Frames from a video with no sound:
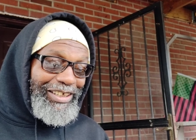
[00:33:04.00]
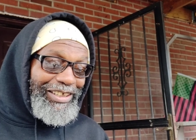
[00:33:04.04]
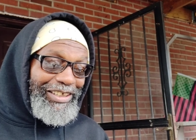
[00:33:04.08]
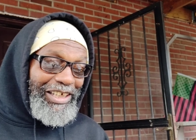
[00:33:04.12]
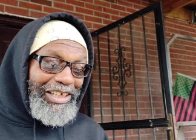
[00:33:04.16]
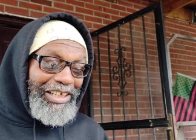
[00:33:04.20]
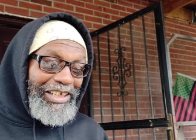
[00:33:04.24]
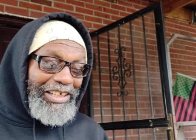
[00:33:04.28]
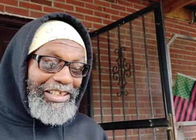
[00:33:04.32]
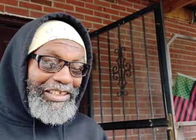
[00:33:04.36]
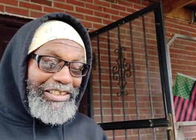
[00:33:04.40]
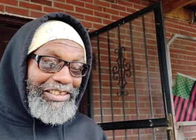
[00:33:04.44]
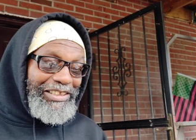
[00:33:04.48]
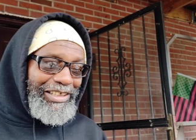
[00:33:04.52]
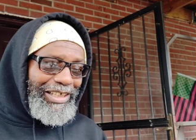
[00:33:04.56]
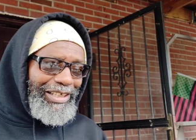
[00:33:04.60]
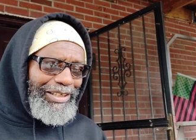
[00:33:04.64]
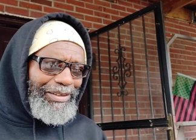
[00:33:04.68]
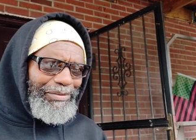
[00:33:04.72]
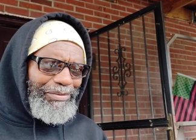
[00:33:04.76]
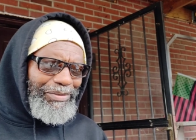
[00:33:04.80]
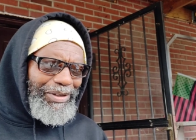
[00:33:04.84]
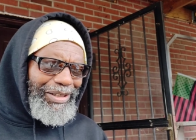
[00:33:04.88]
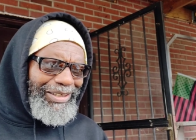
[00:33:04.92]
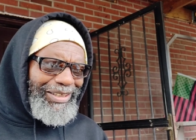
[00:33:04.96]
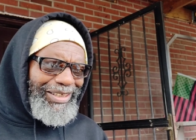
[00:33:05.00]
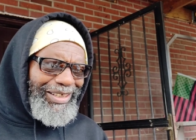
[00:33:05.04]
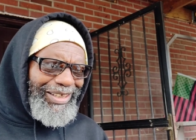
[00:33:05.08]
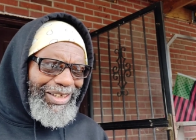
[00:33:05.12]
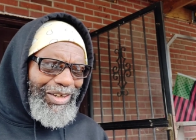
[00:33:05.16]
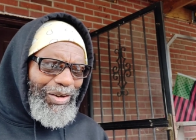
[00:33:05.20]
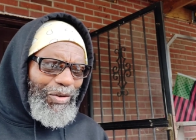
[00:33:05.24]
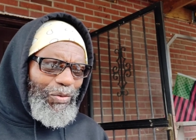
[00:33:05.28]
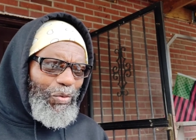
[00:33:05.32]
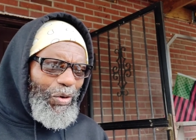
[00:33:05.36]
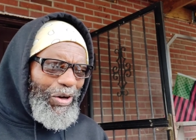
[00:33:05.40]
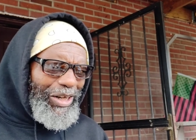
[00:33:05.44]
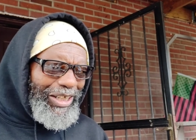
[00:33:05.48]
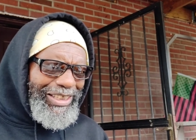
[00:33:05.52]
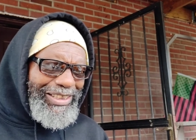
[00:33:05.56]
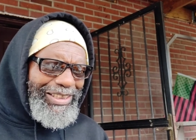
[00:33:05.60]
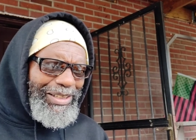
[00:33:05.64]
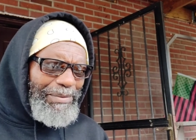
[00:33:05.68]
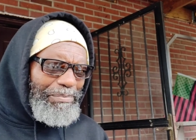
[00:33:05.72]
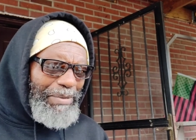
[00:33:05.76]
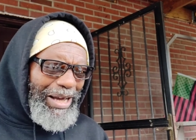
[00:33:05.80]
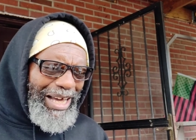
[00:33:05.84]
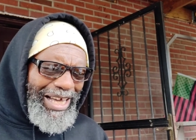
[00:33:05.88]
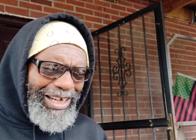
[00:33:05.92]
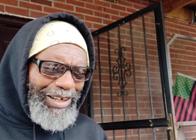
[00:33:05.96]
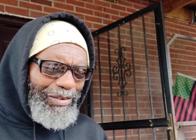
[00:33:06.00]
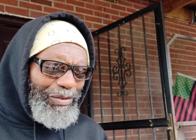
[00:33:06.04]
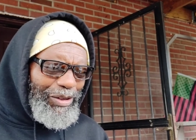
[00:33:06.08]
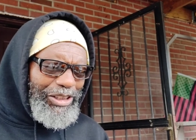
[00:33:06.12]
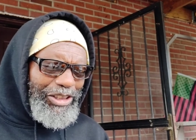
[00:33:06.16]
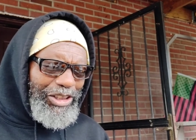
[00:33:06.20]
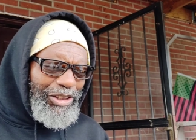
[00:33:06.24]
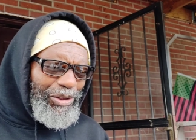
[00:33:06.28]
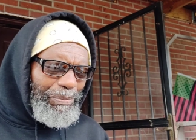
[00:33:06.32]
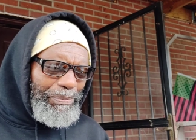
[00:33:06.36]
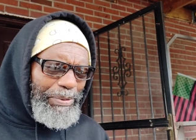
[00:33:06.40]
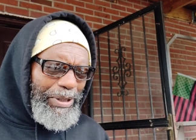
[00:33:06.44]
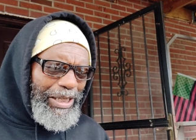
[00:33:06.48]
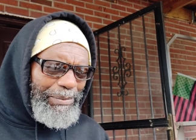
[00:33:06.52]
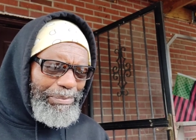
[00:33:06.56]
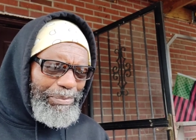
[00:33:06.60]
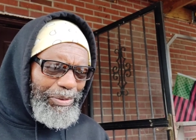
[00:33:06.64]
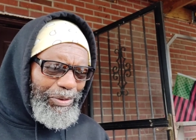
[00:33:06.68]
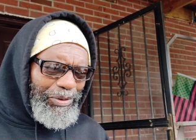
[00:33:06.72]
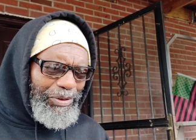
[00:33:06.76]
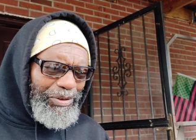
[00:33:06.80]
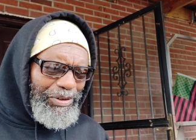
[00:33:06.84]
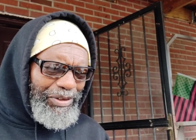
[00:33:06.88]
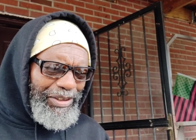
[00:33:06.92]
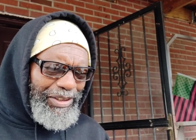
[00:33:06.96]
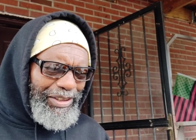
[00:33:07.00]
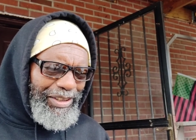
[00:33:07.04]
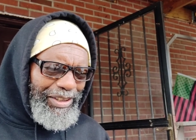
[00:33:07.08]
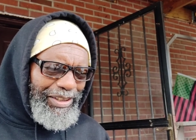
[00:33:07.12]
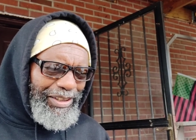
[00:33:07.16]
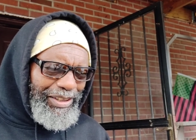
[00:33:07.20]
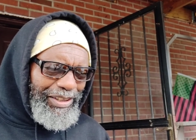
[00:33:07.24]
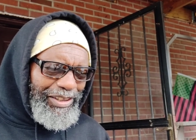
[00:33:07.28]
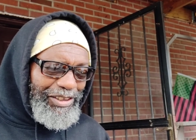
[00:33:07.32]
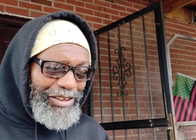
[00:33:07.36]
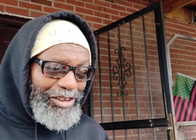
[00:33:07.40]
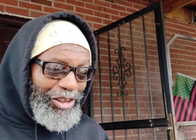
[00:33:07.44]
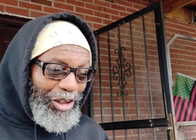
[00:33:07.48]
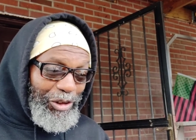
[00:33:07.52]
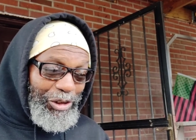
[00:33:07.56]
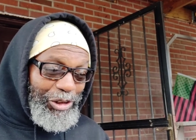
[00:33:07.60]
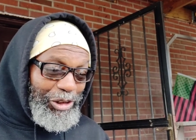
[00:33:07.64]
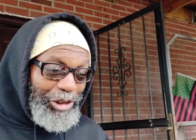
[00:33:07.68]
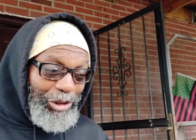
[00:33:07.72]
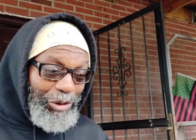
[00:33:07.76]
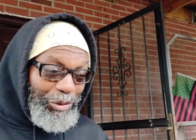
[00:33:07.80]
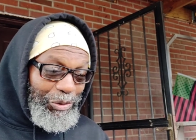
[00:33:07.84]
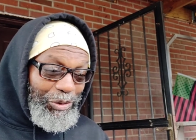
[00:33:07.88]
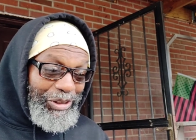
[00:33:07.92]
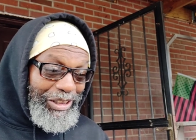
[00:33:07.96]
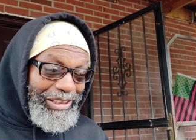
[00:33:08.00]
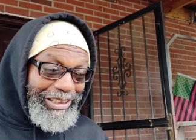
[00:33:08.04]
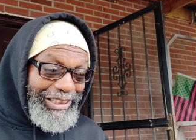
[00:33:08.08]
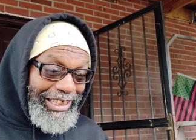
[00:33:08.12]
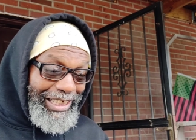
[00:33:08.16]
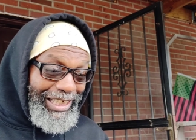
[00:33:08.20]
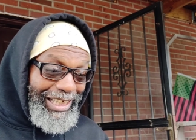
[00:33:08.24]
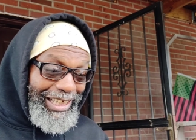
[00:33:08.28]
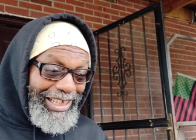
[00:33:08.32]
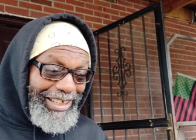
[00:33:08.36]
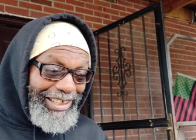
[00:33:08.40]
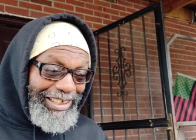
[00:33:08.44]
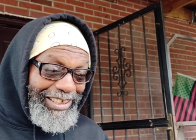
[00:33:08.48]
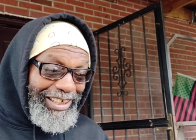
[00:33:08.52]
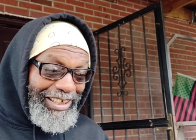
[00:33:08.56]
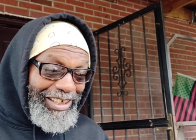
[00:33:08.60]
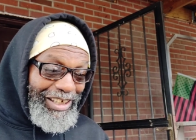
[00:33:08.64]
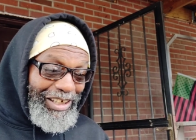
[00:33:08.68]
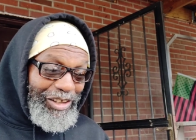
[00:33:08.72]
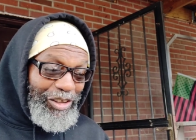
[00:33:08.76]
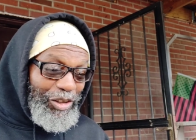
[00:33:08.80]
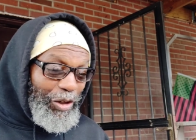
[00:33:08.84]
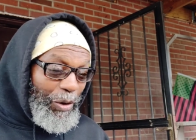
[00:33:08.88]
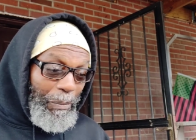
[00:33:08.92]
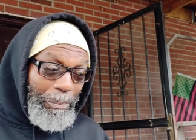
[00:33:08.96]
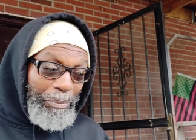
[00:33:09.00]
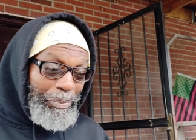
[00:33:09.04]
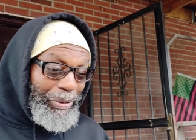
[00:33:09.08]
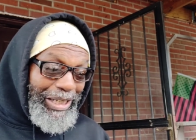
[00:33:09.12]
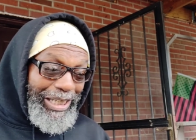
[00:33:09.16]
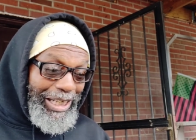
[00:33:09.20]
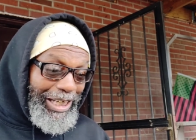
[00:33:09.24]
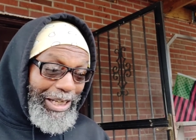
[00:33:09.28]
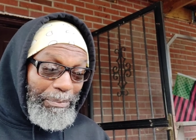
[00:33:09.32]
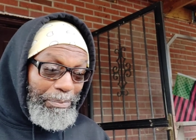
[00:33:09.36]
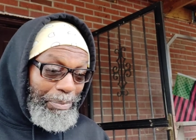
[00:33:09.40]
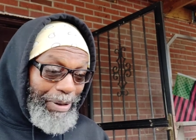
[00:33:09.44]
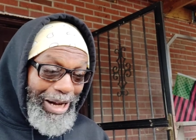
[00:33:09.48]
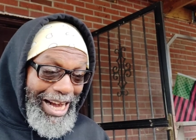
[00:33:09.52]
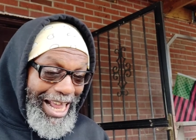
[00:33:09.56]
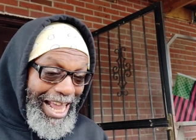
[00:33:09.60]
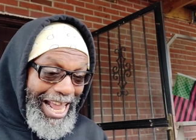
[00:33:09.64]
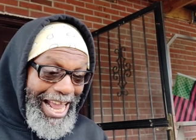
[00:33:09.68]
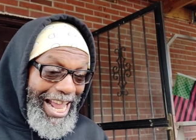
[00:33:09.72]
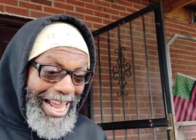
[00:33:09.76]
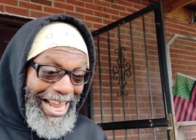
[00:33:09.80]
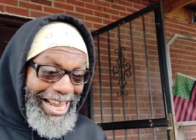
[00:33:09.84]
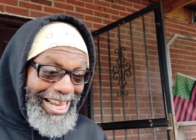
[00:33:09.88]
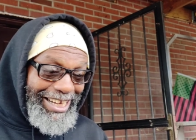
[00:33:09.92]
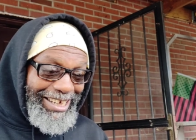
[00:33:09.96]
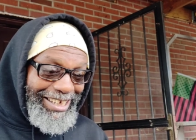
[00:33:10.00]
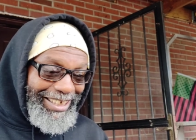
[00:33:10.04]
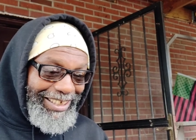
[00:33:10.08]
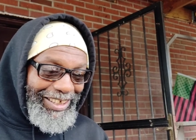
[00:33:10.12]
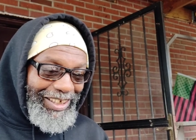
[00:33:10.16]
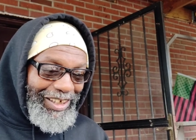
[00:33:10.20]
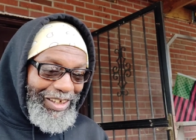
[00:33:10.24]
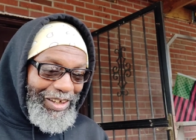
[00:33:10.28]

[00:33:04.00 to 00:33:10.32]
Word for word: to say what what's the matter with you people? Don't you see you're being played?